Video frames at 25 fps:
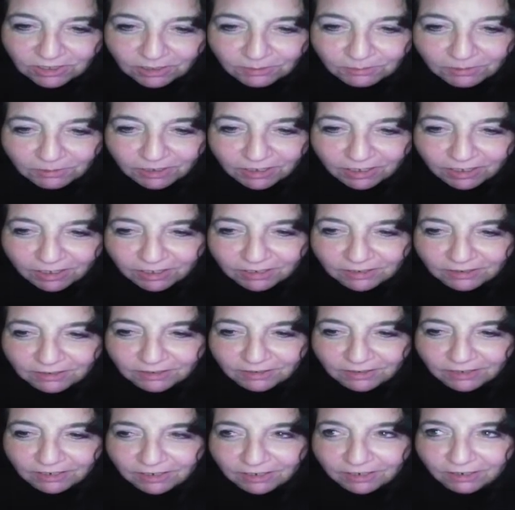I'm going to end
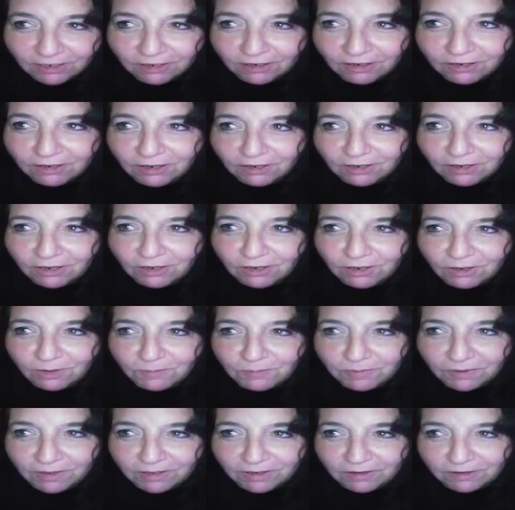it here,
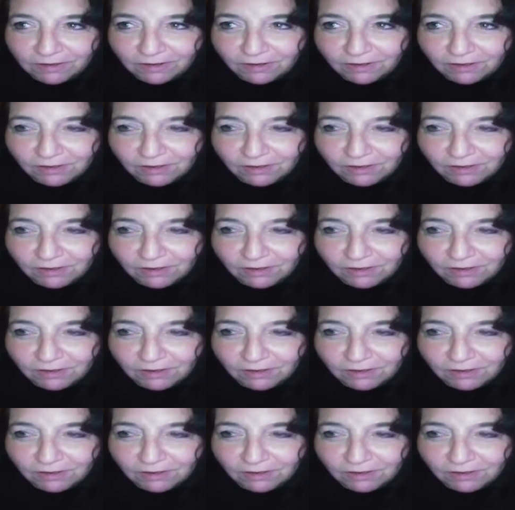but